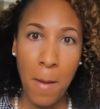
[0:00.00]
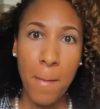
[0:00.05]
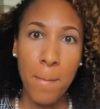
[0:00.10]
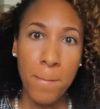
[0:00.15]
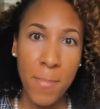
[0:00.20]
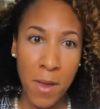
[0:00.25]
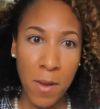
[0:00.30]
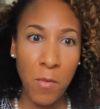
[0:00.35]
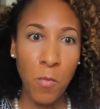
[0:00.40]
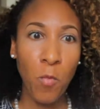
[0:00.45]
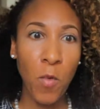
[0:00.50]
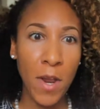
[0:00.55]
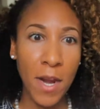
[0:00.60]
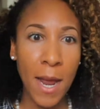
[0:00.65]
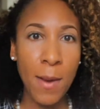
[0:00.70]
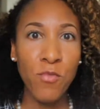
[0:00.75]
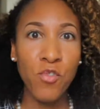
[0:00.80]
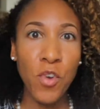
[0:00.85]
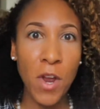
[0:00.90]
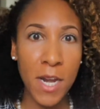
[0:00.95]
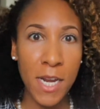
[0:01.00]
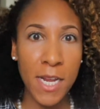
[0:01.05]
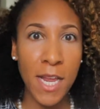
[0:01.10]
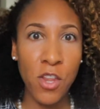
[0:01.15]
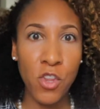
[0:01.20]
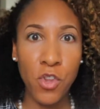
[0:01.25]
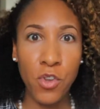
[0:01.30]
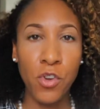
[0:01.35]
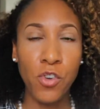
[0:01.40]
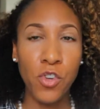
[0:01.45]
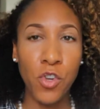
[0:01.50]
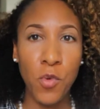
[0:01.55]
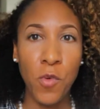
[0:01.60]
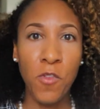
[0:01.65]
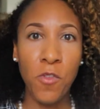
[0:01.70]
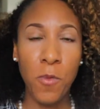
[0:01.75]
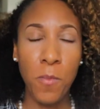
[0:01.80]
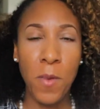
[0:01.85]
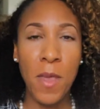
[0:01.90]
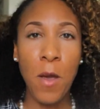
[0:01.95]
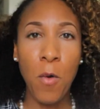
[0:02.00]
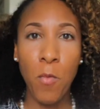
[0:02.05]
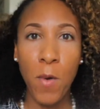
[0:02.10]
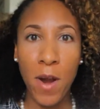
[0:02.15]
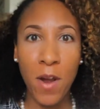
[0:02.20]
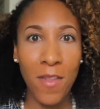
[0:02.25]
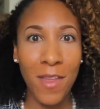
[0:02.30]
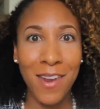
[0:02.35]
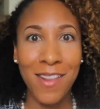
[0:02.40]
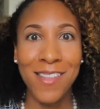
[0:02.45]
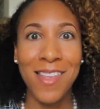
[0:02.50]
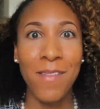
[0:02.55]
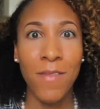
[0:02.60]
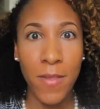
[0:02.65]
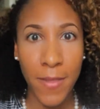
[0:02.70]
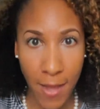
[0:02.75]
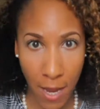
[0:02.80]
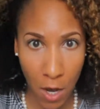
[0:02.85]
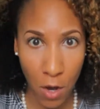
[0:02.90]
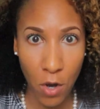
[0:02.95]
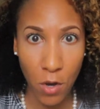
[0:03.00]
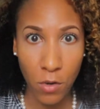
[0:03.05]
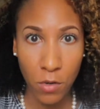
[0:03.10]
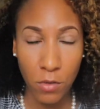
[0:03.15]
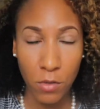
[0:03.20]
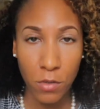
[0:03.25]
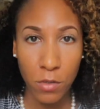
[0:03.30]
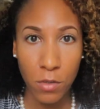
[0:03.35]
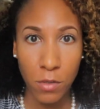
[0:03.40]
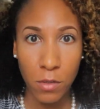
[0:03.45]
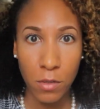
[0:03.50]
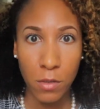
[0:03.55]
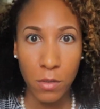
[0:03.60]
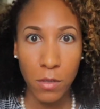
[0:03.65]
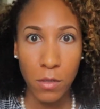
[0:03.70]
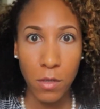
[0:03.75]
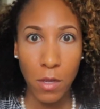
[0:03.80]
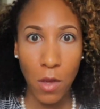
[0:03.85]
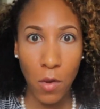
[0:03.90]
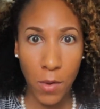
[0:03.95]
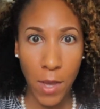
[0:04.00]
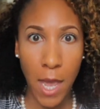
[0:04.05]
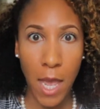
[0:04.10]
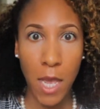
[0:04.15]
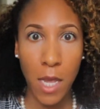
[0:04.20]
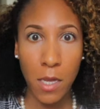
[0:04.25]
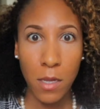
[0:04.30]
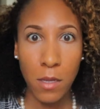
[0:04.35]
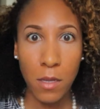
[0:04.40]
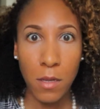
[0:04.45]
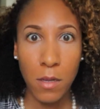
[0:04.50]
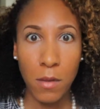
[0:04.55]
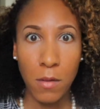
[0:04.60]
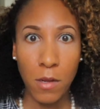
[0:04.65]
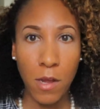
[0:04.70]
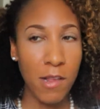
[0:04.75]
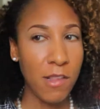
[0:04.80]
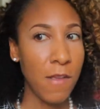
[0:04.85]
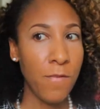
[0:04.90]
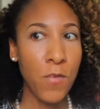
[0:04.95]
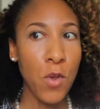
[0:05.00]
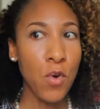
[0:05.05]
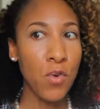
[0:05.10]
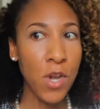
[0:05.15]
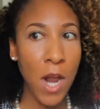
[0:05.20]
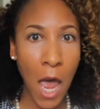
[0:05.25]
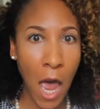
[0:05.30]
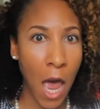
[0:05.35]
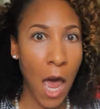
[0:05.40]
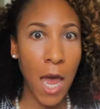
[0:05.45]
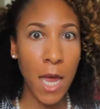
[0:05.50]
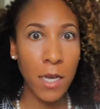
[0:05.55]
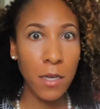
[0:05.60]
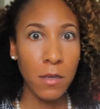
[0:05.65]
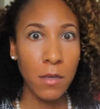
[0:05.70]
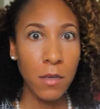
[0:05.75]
But what I'm trying to get you to do is to be aware that it's even there. Okay? Because if you're not,